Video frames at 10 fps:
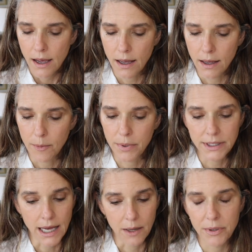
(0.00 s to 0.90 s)
But
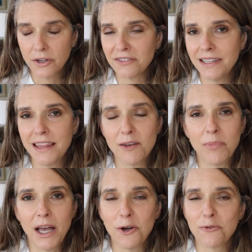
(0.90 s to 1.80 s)
yeah, apparently the
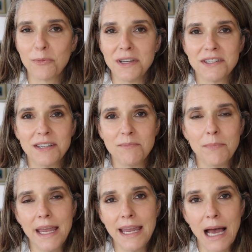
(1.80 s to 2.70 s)
biofermented
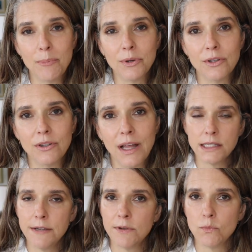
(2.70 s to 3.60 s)
mayapple
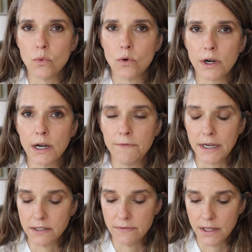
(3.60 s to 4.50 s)
is even more
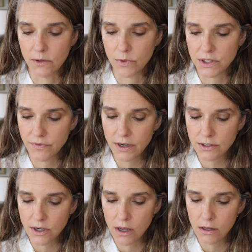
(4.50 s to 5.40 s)
effective than the
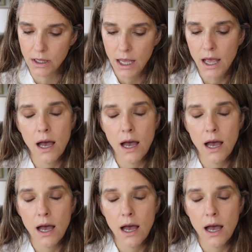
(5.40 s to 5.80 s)
resveratrol.